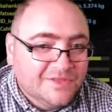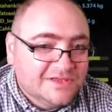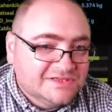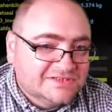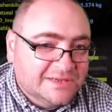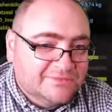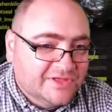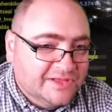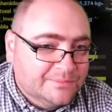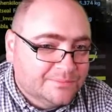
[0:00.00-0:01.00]
Same
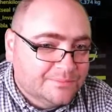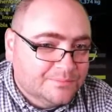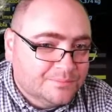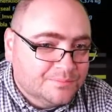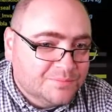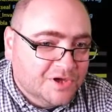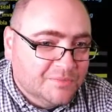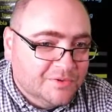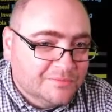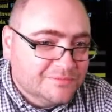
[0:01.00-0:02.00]
thing,
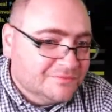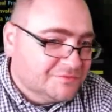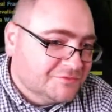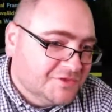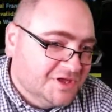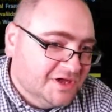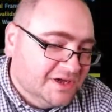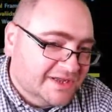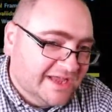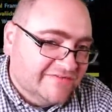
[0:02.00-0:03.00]
burbot,
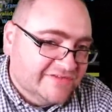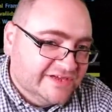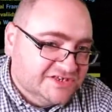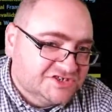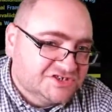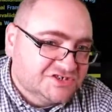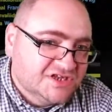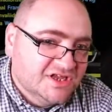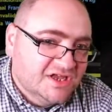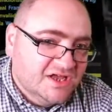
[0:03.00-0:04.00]
catfish.
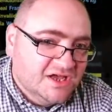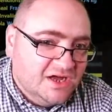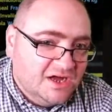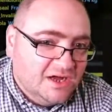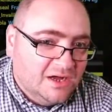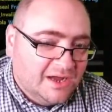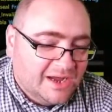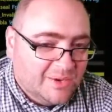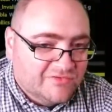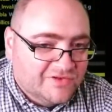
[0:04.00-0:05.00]

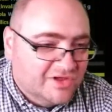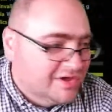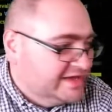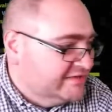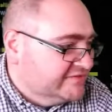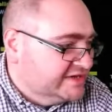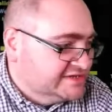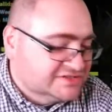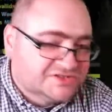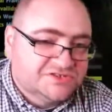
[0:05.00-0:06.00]
However, in early
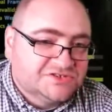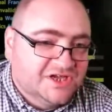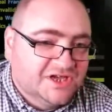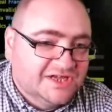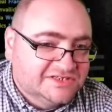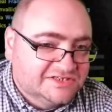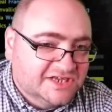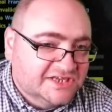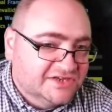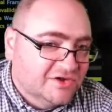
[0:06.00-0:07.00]
evenings, as it's
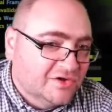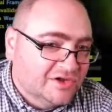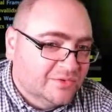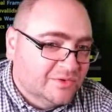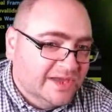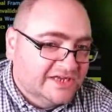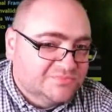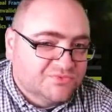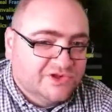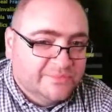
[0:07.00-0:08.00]
getting dark, you'll
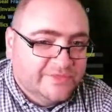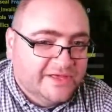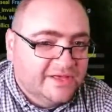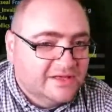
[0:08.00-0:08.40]
catch bream there.